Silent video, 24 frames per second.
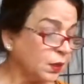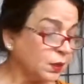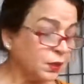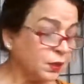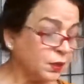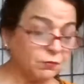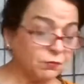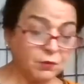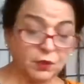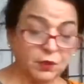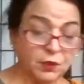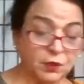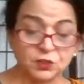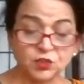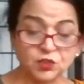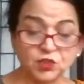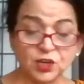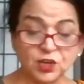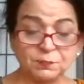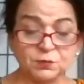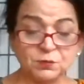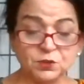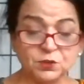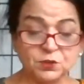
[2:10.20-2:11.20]
We are on
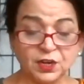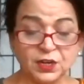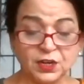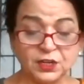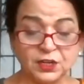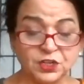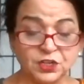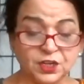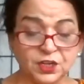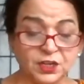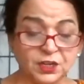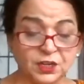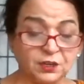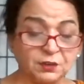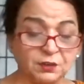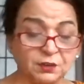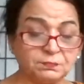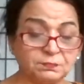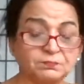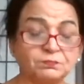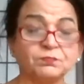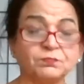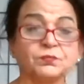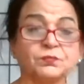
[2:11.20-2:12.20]
chapter 18
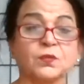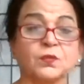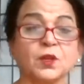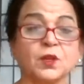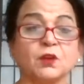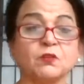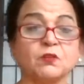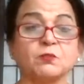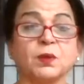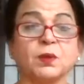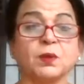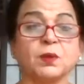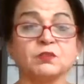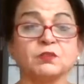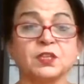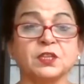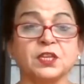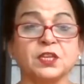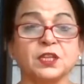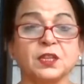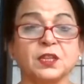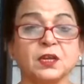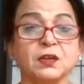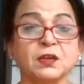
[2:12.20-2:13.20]
of Bhagavad
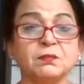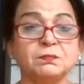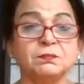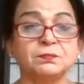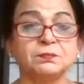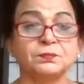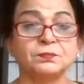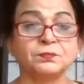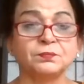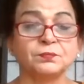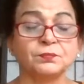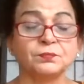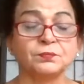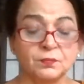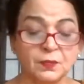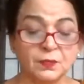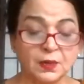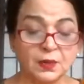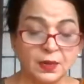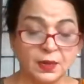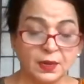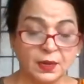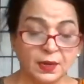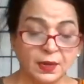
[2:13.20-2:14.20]
Gita
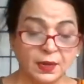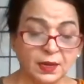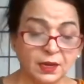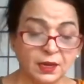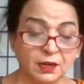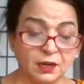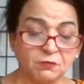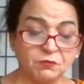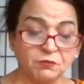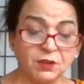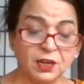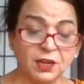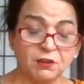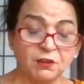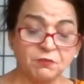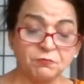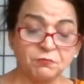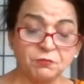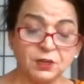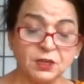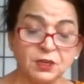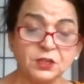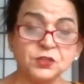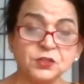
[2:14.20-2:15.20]
and we have
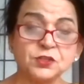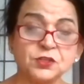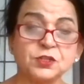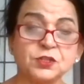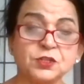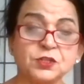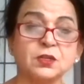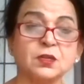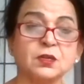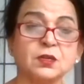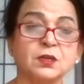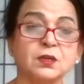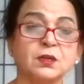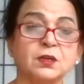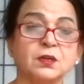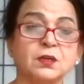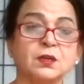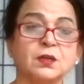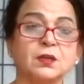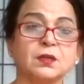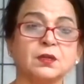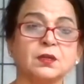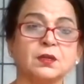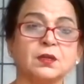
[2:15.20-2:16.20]
finished
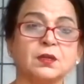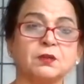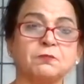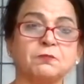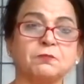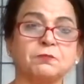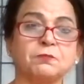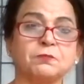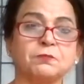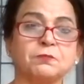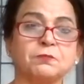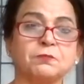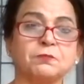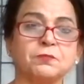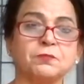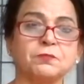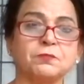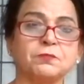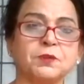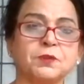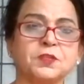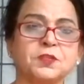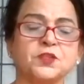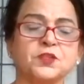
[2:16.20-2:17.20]
the
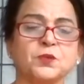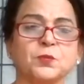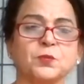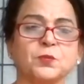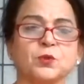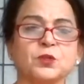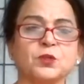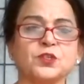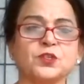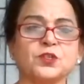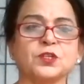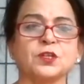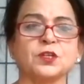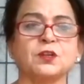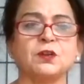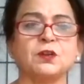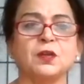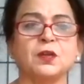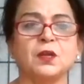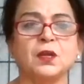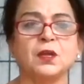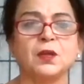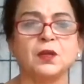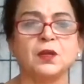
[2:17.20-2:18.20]
first portion
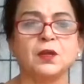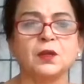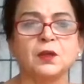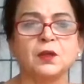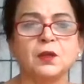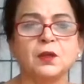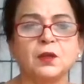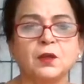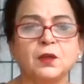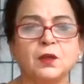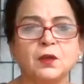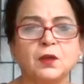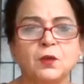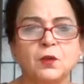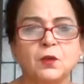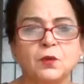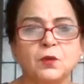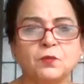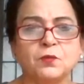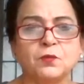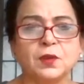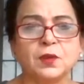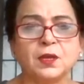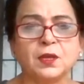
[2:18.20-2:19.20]

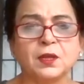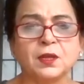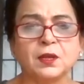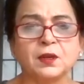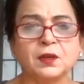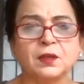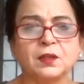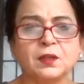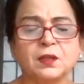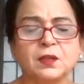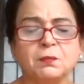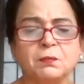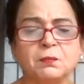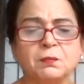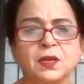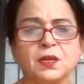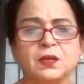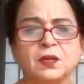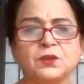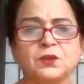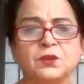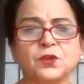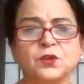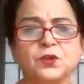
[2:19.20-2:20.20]
where the
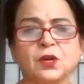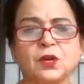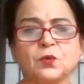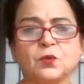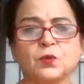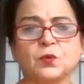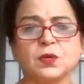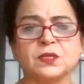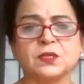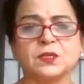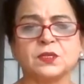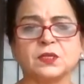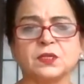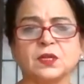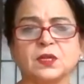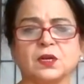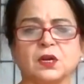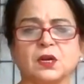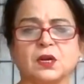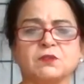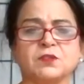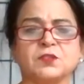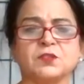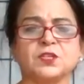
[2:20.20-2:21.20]
main talk was the
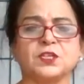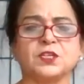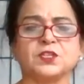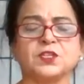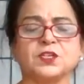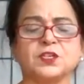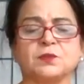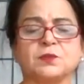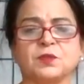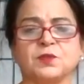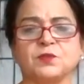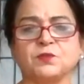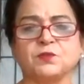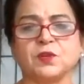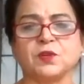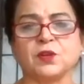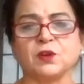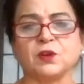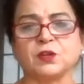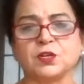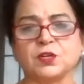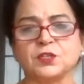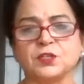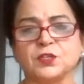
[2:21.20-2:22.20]
conversation between
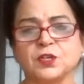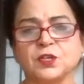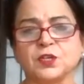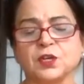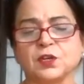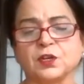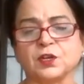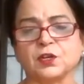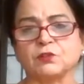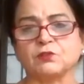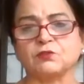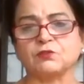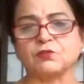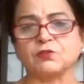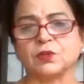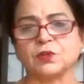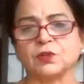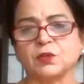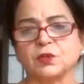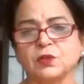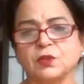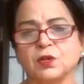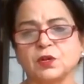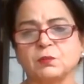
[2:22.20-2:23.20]
Lord Krishna and
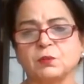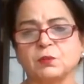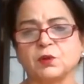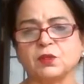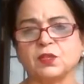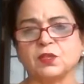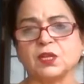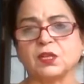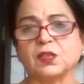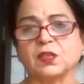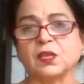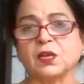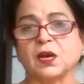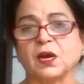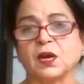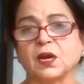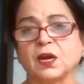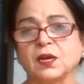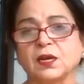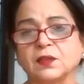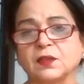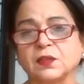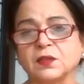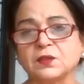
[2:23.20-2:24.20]
Arjuna about the
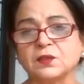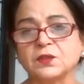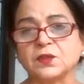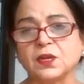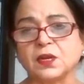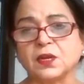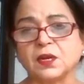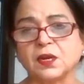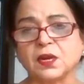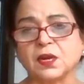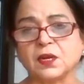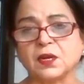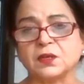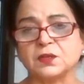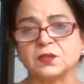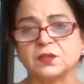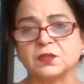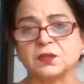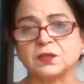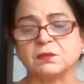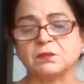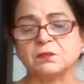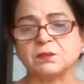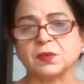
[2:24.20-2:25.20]
Tyag and the
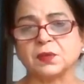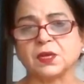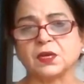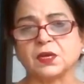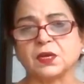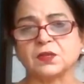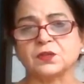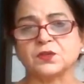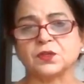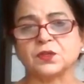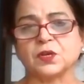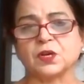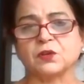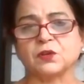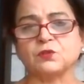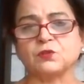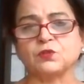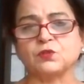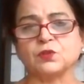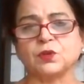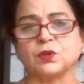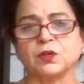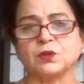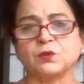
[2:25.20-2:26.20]
Sanyas, because
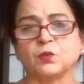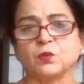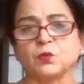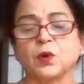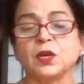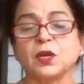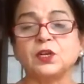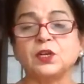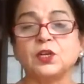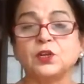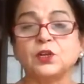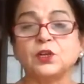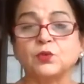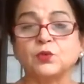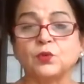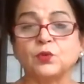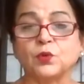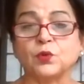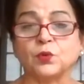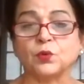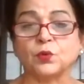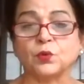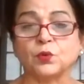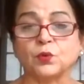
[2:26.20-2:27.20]
Arjuna wanted to
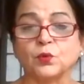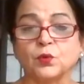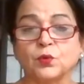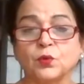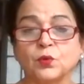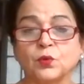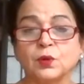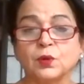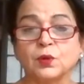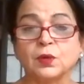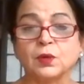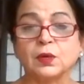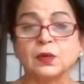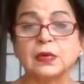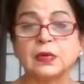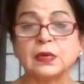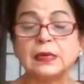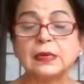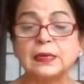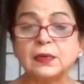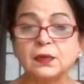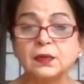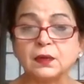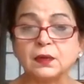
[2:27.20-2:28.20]
know
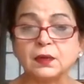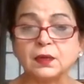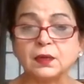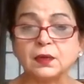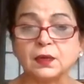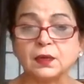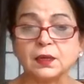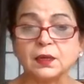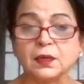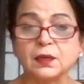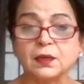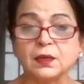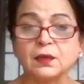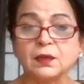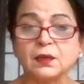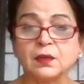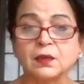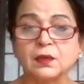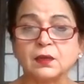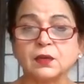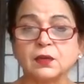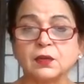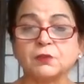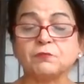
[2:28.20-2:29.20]
clearly,
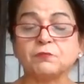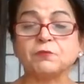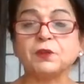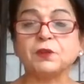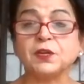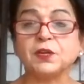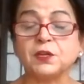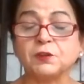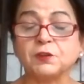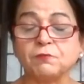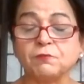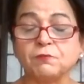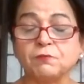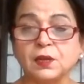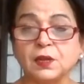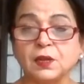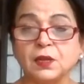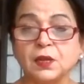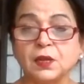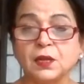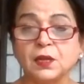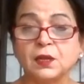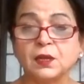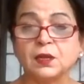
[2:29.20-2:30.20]
definitively,
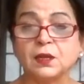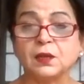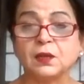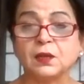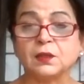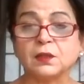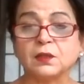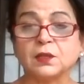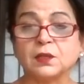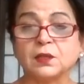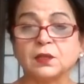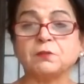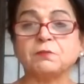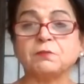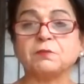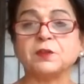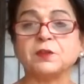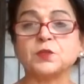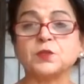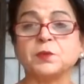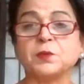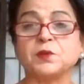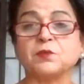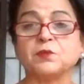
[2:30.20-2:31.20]
the
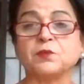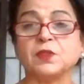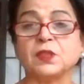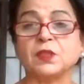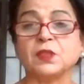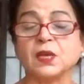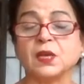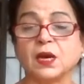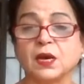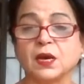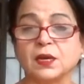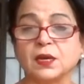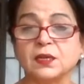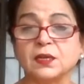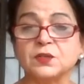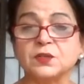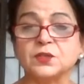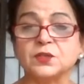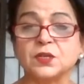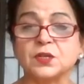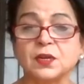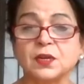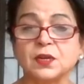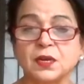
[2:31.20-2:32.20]
difference between Tyag and
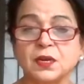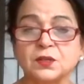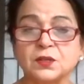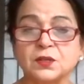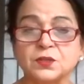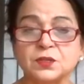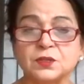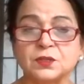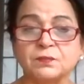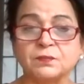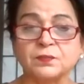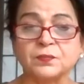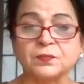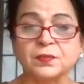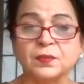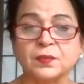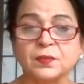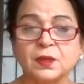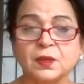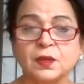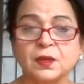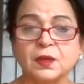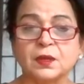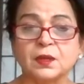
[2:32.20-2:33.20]
Sanyas.
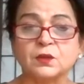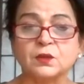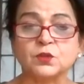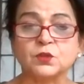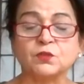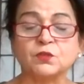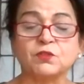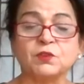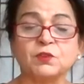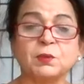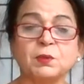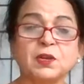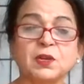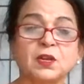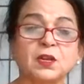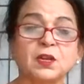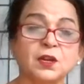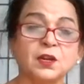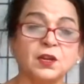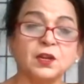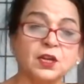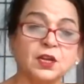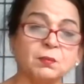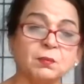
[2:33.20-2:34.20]
So we've been
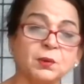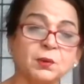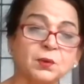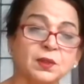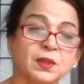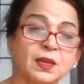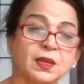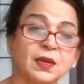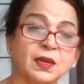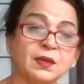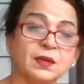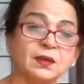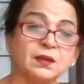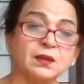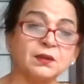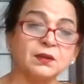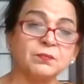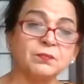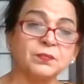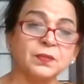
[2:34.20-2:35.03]
learning about that.